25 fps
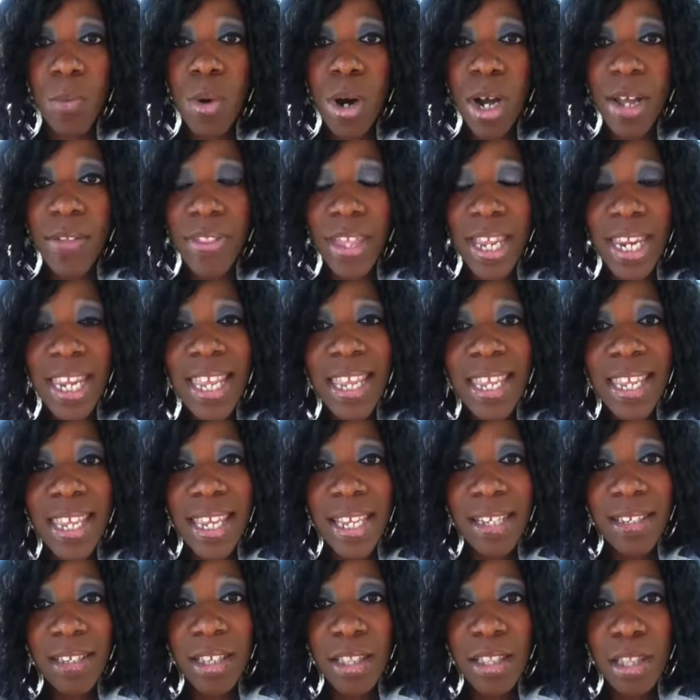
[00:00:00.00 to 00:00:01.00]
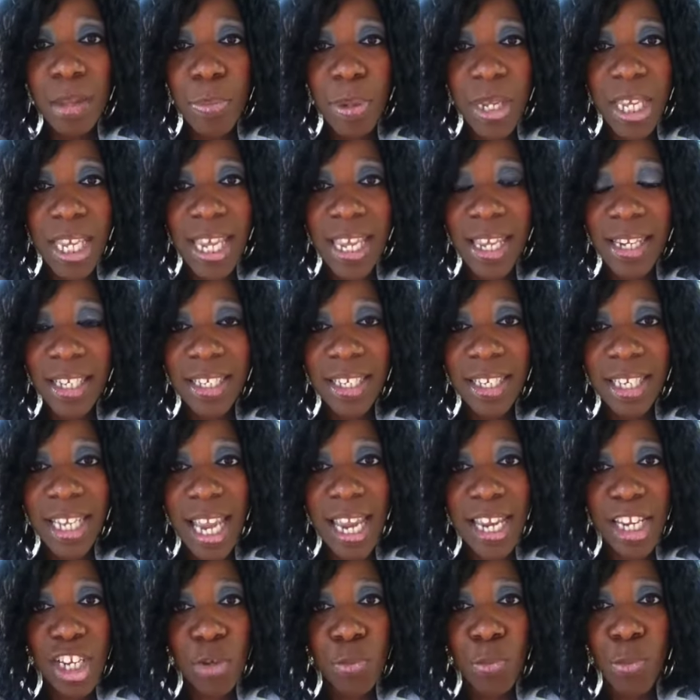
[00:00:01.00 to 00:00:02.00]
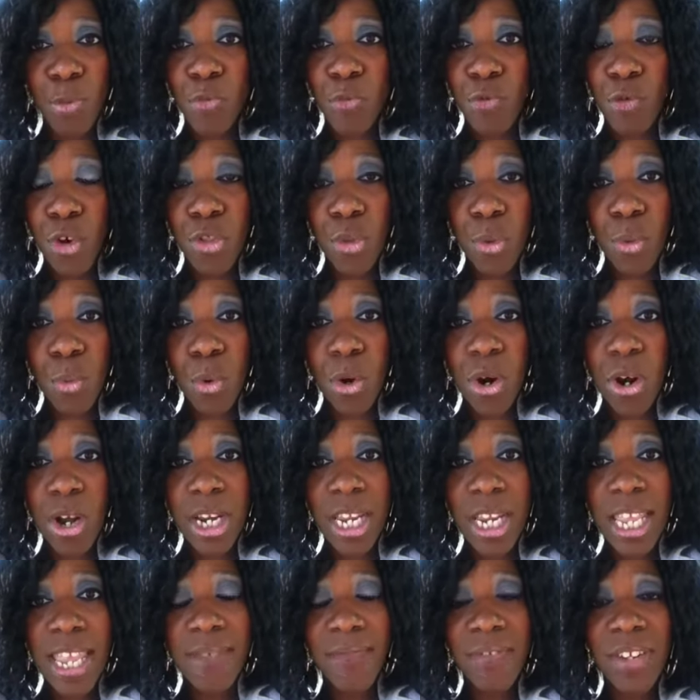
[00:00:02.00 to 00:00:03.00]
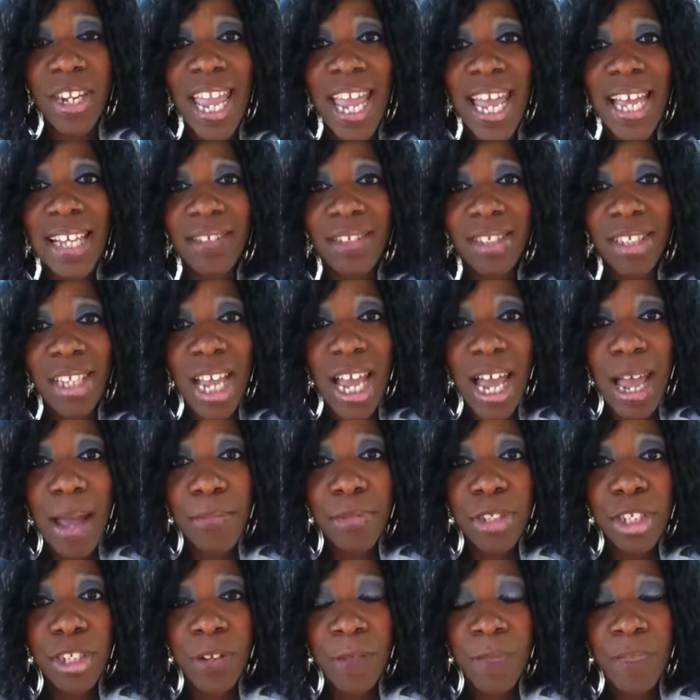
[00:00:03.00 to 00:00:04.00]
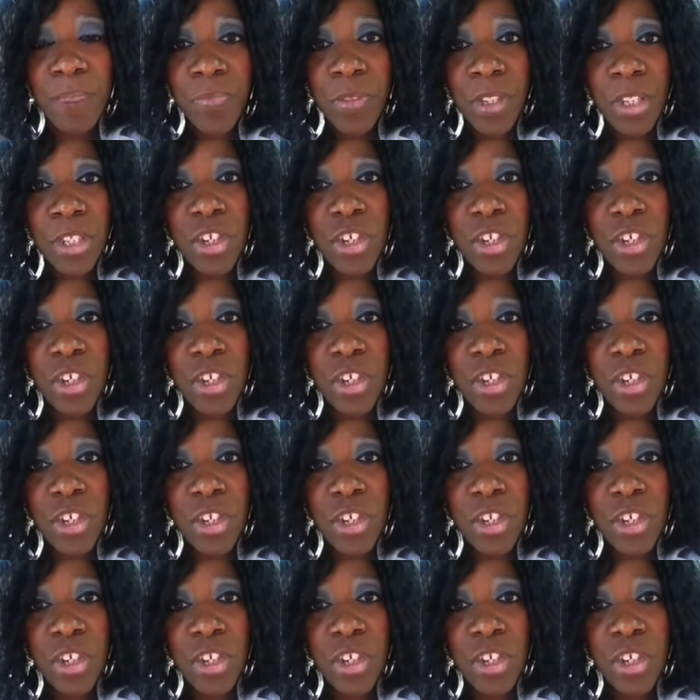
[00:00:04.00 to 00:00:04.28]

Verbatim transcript: one that he gets in the beginning stages before the word even has time to